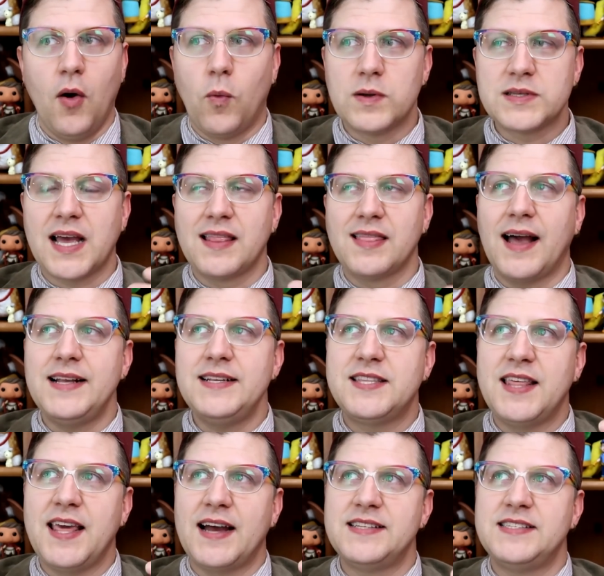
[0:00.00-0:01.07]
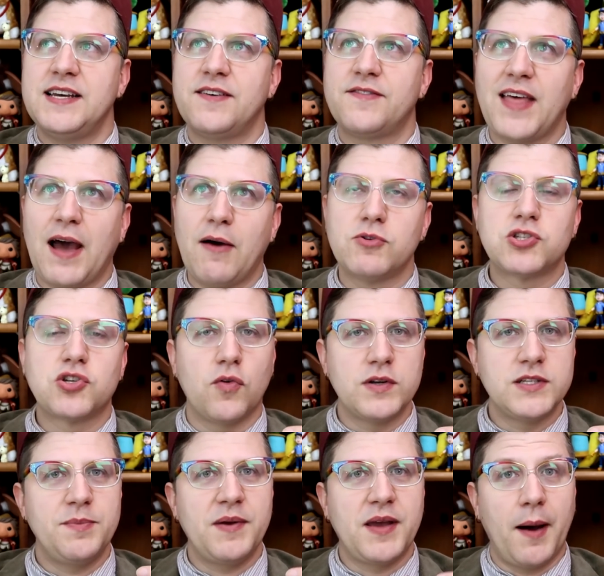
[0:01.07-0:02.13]
was I liked the idea of that was
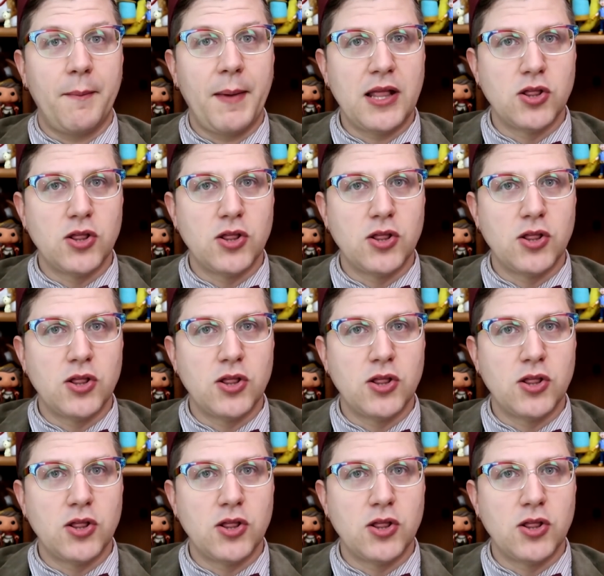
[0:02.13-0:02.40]
going to become